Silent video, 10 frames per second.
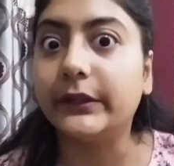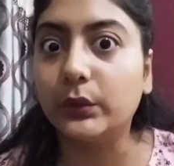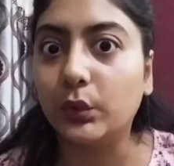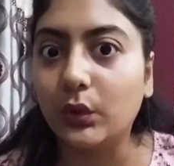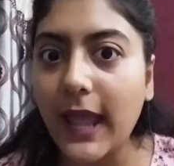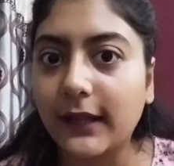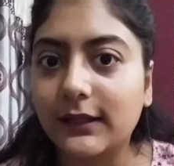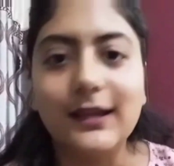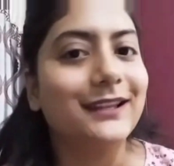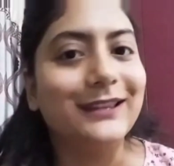You know that
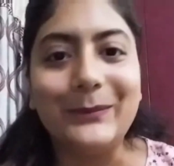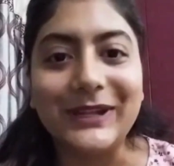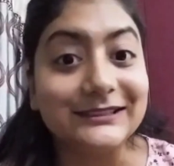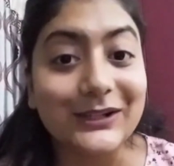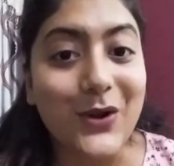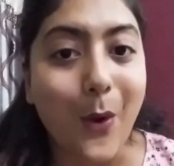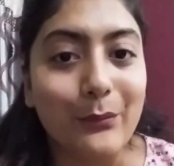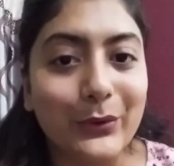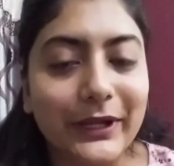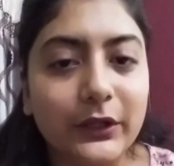the basic
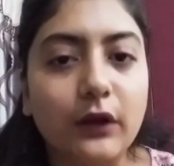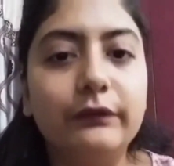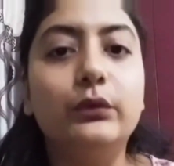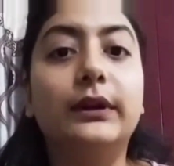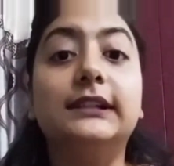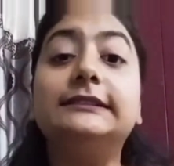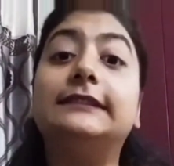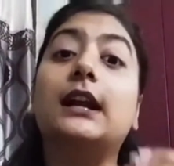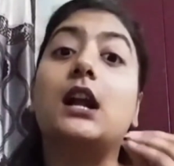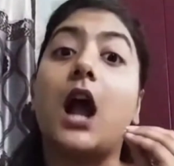component of food is the
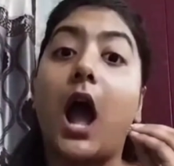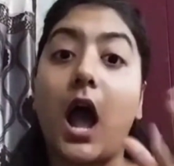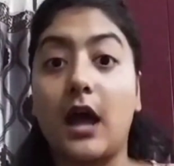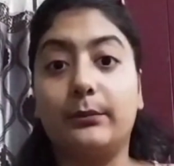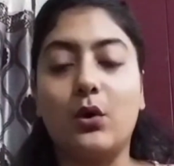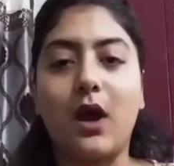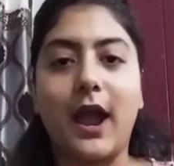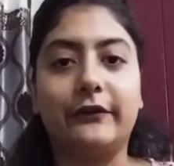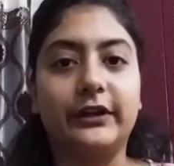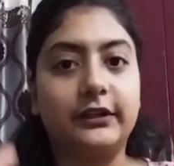
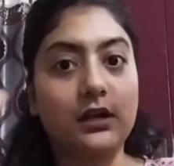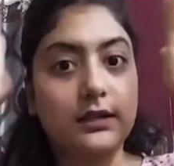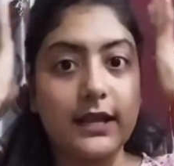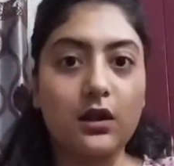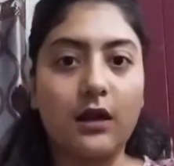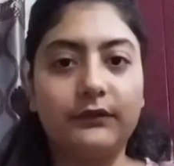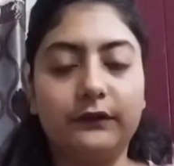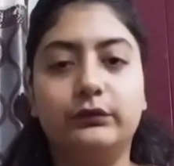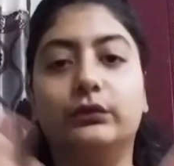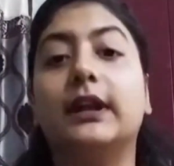carbohydrate, the king of the
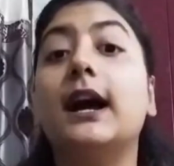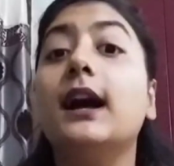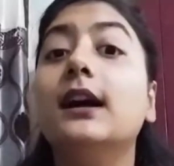food, the